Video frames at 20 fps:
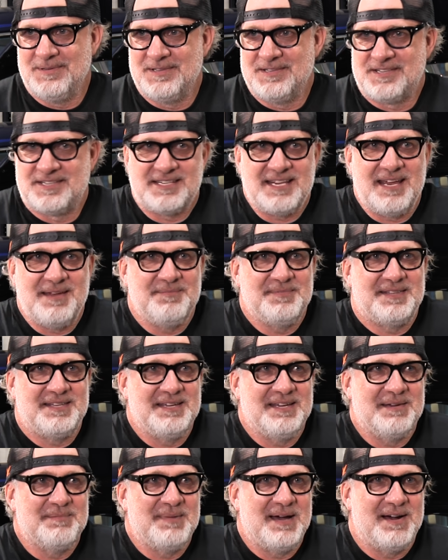The same
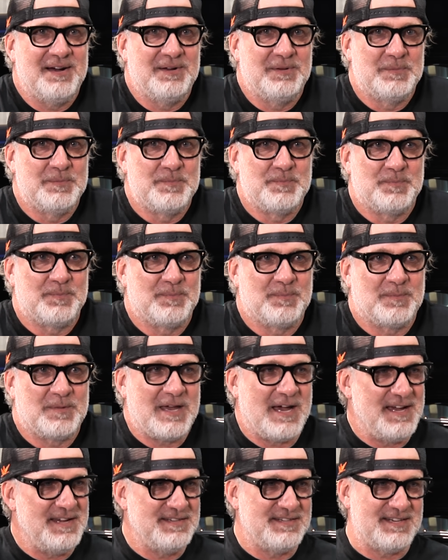thing about
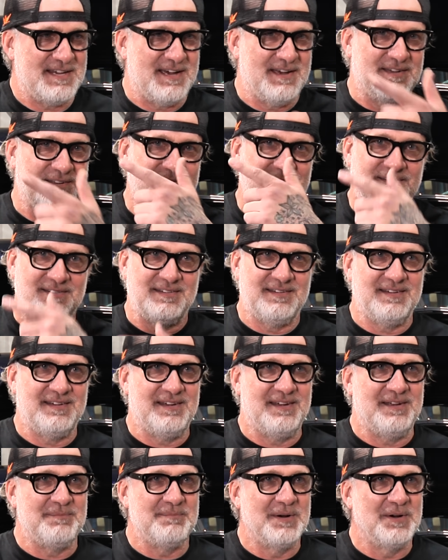guys out
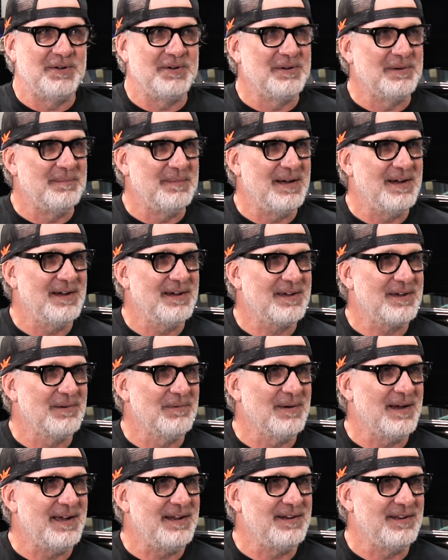at Moto America
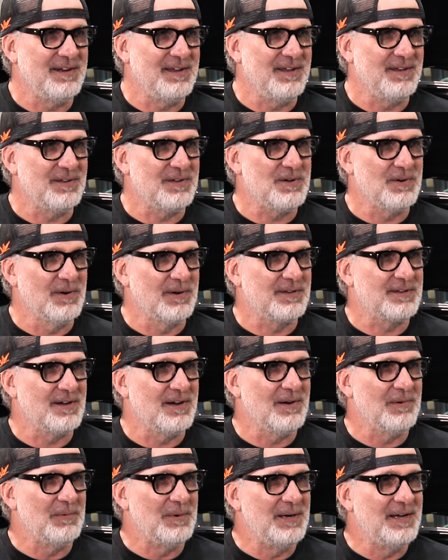riding an uncorked
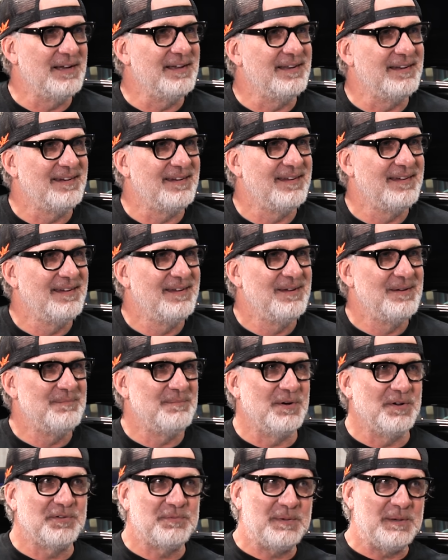R1,
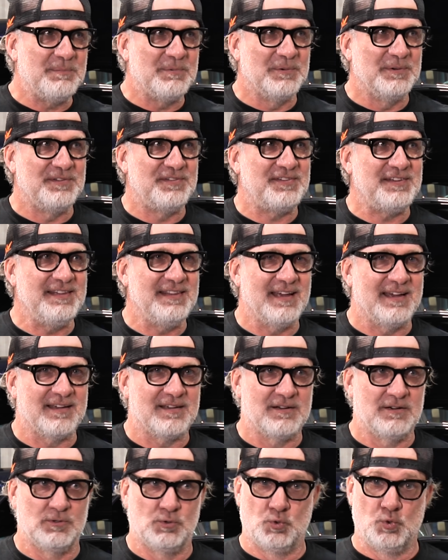most people would see that and
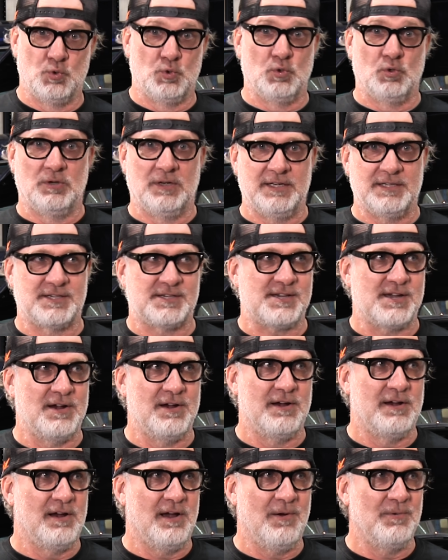go, ooh, that's
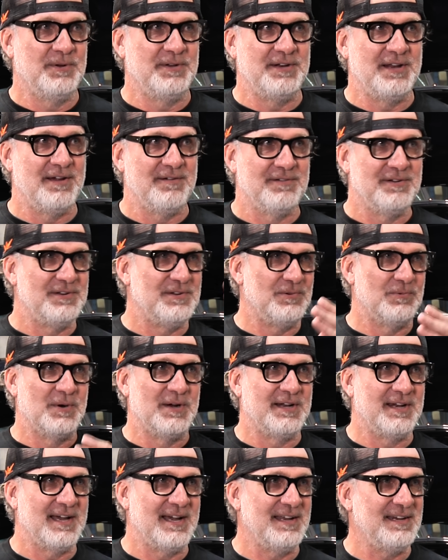scary. I would never do
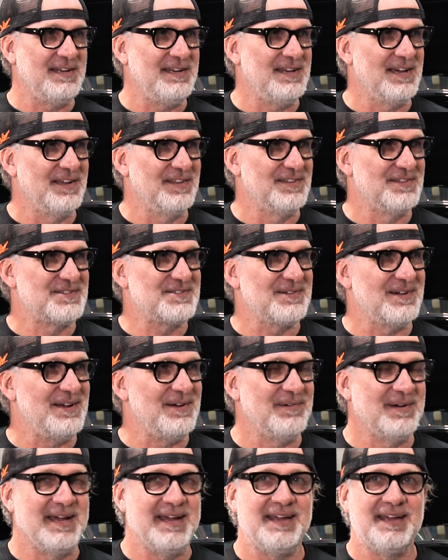190 down yeah, the
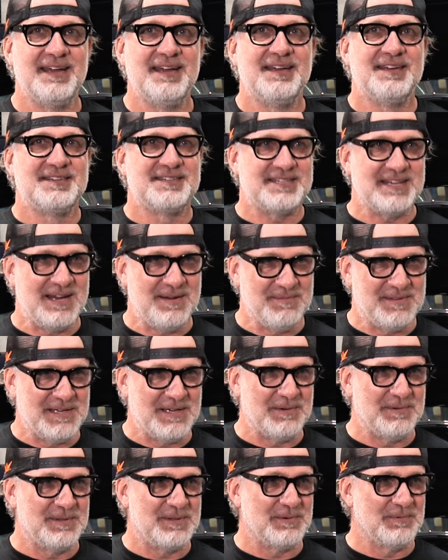straightaway. Yeah. Same
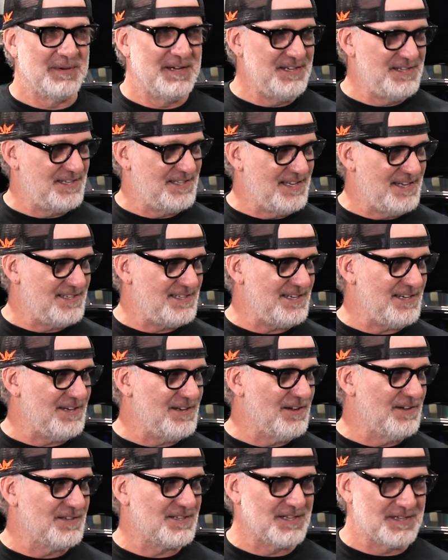thing with the rigid. They see
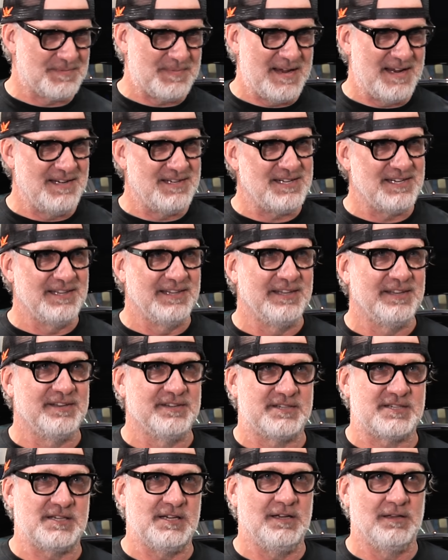no suspension,
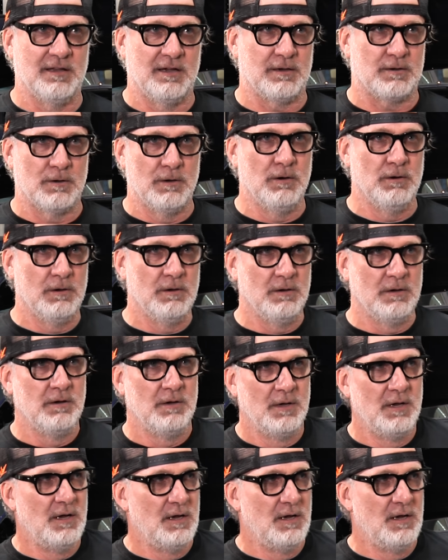little seat, like, oh,